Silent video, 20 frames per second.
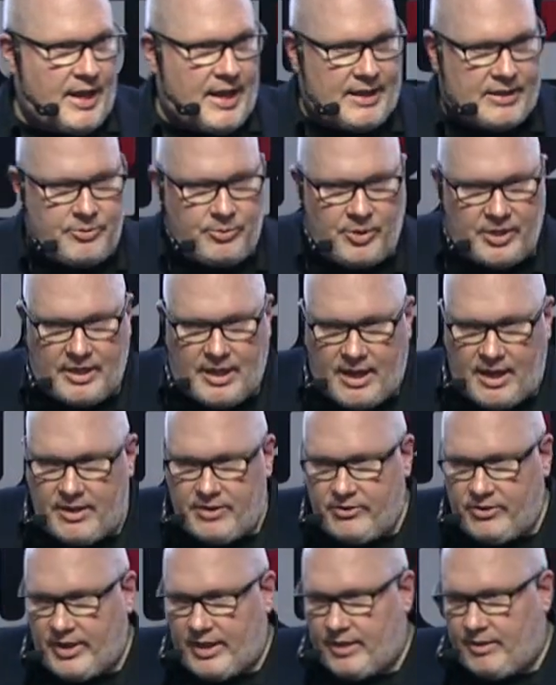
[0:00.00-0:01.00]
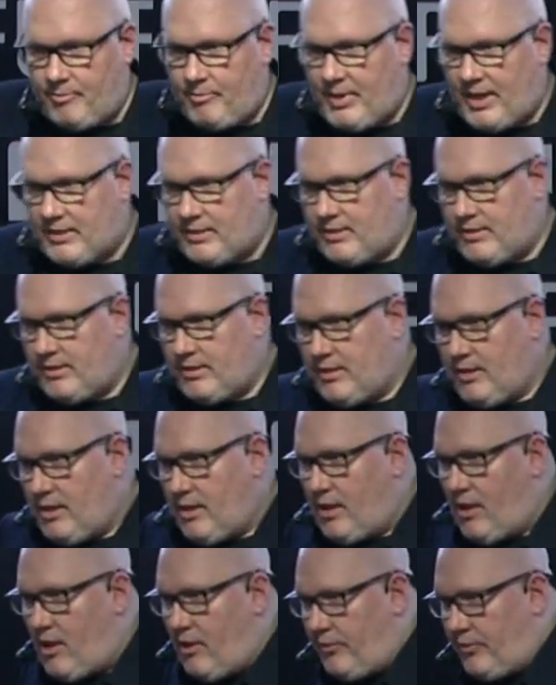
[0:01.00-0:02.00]
X one hundred, but
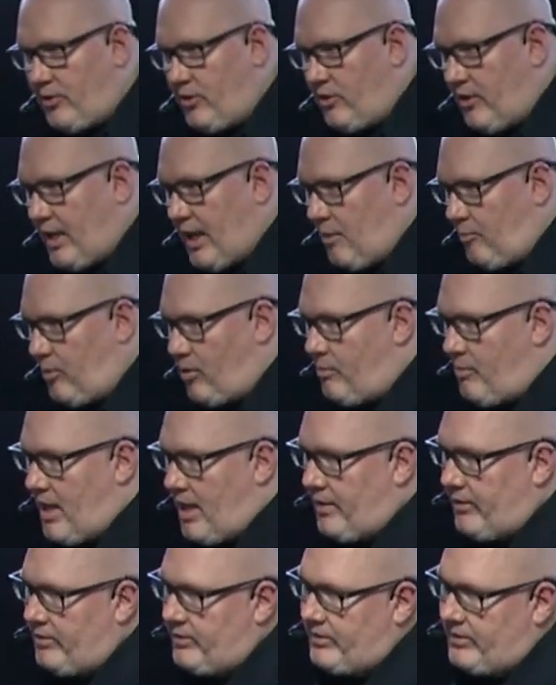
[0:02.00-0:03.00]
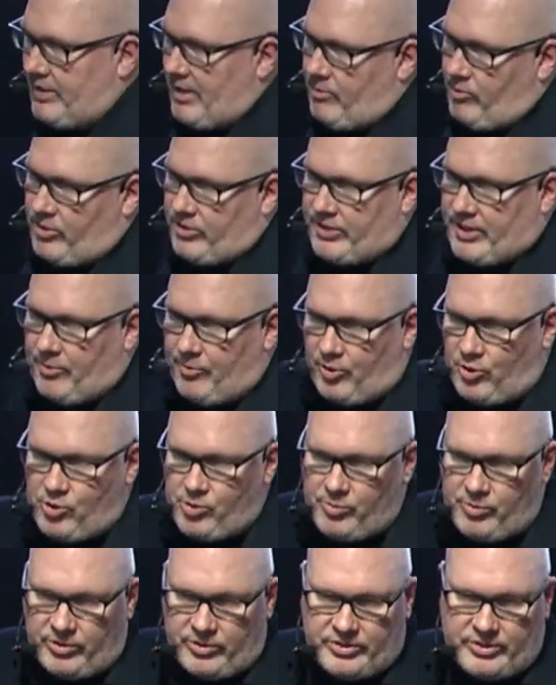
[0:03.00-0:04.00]
after a couple of months, there were some
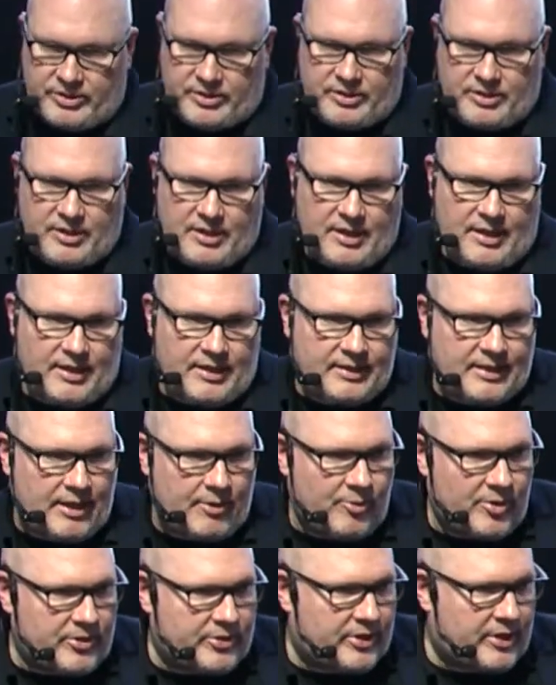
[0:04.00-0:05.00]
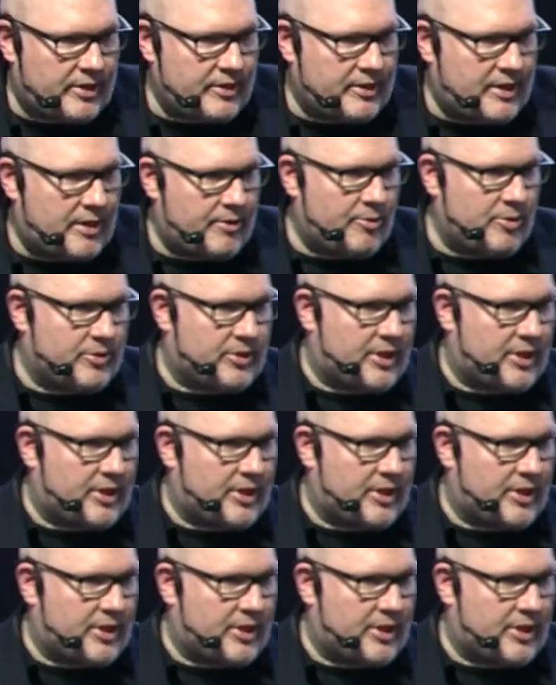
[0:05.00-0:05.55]
rumors that was, there was